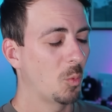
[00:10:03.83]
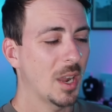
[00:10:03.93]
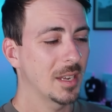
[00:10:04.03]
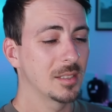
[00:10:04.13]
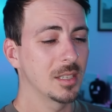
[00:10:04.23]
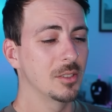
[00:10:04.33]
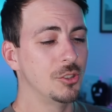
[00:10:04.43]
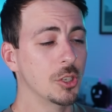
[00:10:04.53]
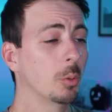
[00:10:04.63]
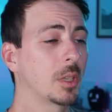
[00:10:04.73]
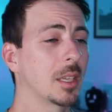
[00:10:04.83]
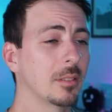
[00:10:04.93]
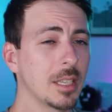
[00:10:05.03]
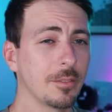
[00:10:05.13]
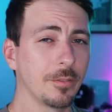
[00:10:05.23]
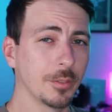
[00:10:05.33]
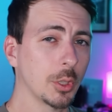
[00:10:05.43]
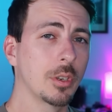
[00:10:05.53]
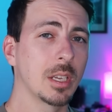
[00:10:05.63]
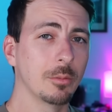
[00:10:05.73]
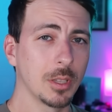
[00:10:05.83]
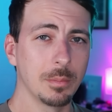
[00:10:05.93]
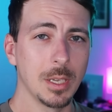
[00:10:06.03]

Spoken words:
why is it jokingly flirting with